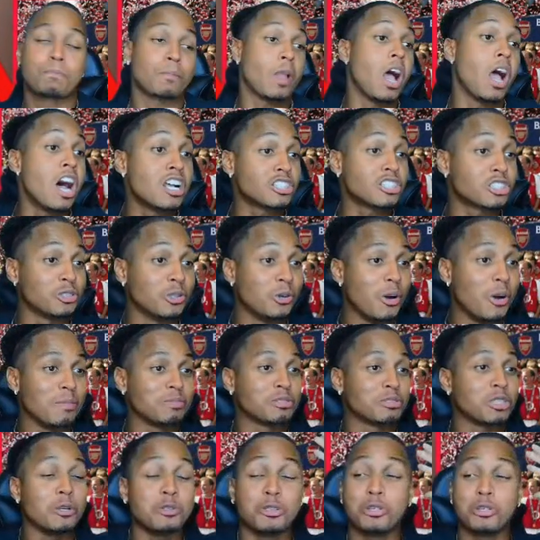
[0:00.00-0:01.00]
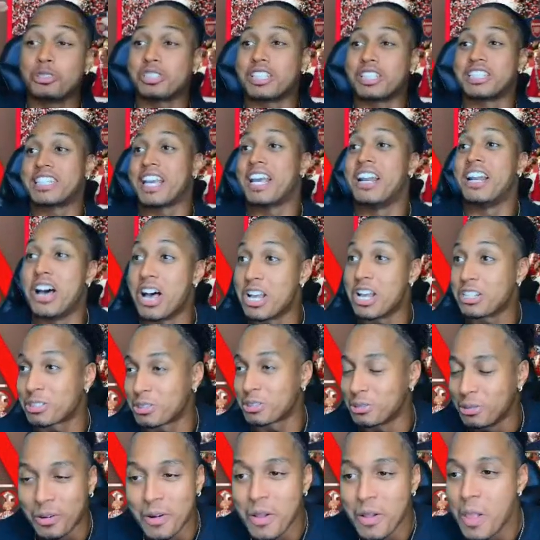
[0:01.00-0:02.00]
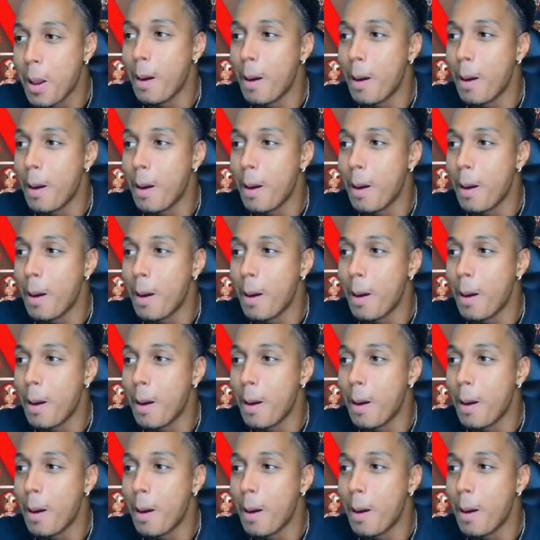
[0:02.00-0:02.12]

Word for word: Arsenal, I'm so used to saying Arsenal.